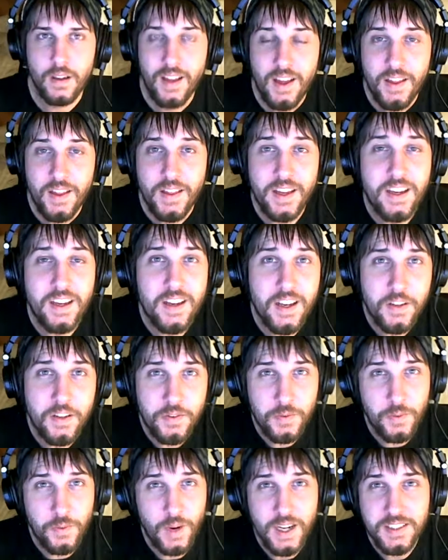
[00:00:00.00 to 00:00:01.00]
Thank you guys for
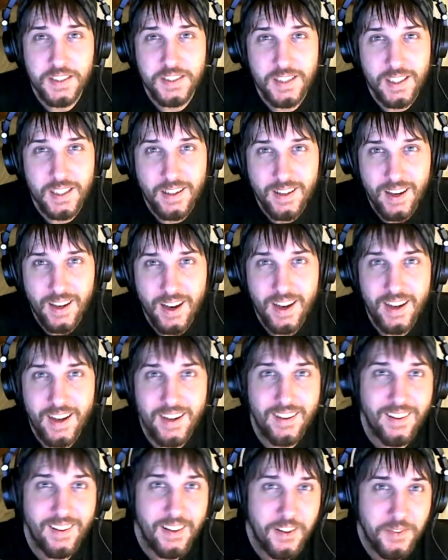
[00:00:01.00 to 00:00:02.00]
watching. I had a
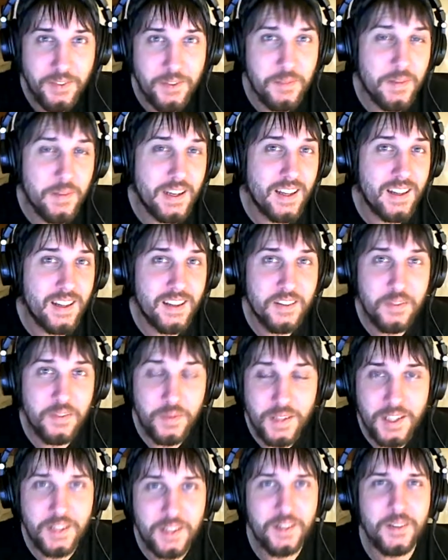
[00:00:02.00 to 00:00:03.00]
lot of fun making this
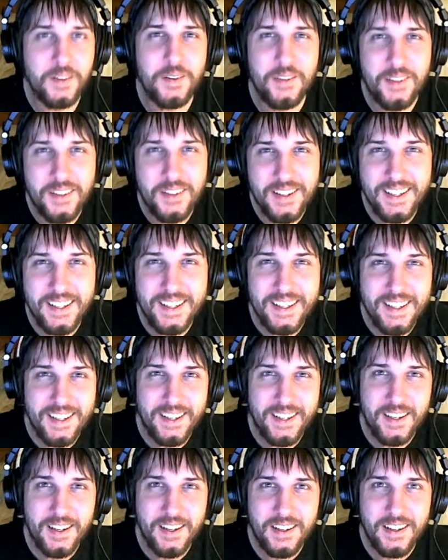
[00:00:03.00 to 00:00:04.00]
video,
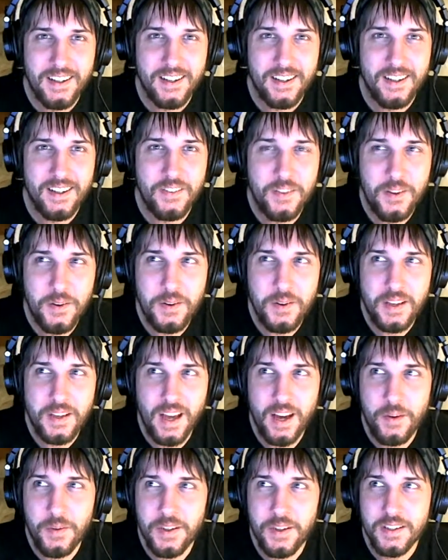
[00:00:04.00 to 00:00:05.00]
even though it
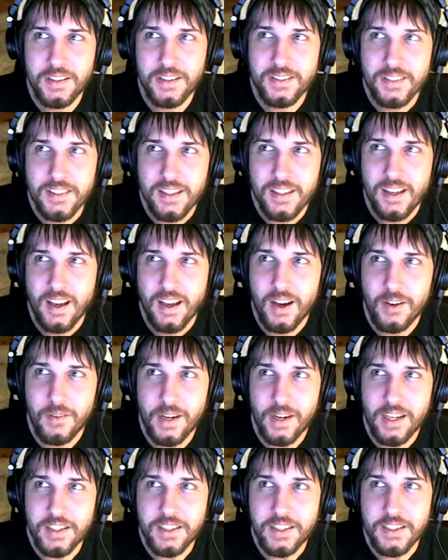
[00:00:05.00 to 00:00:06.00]
kind of was a
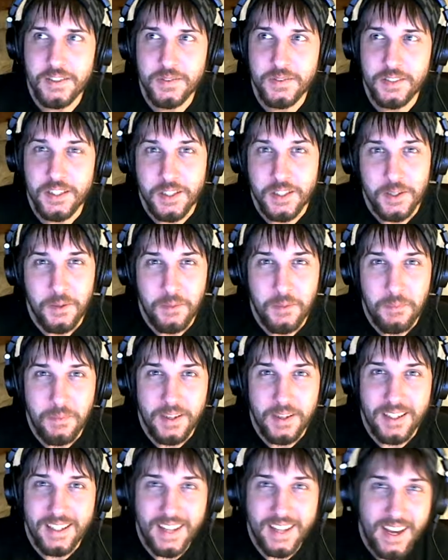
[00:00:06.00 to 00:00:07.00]
rantish video,
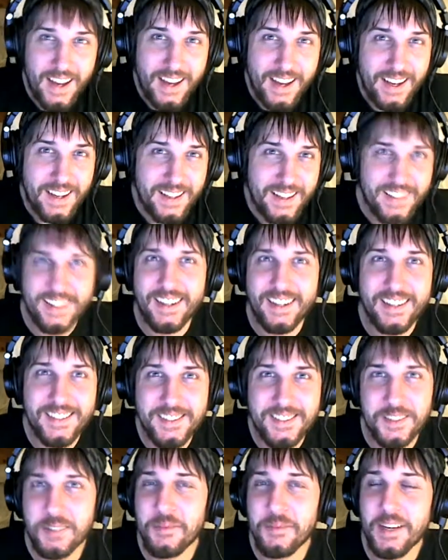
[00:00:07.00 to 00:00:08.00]
but yeah, I
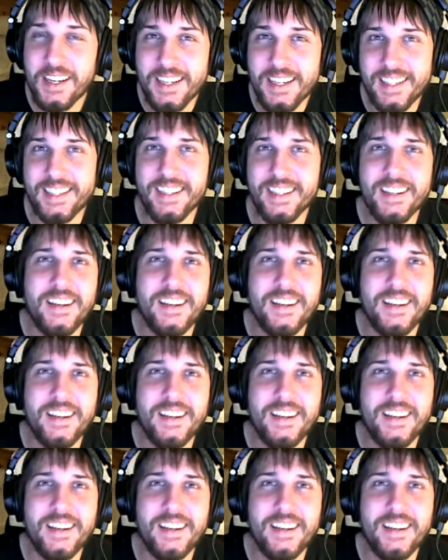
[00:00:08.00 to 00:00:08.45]
enjoyed making it.